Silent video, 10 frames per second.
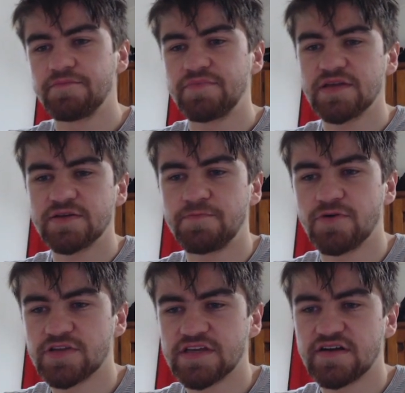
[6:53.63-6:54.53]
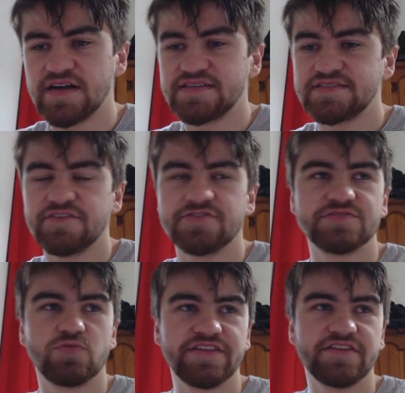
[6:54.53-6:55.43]
Big body guys, those
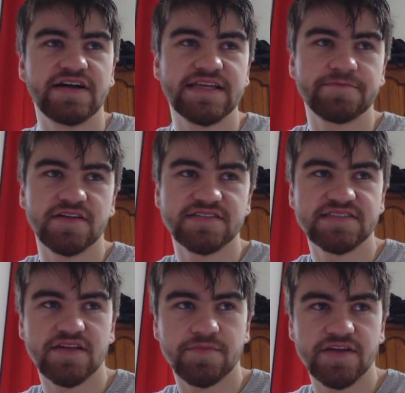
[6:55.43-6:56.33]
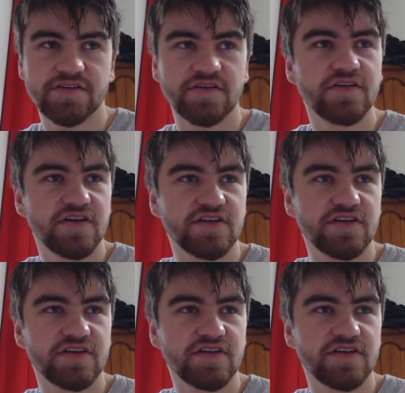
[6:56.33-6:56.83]
190 plus centimeter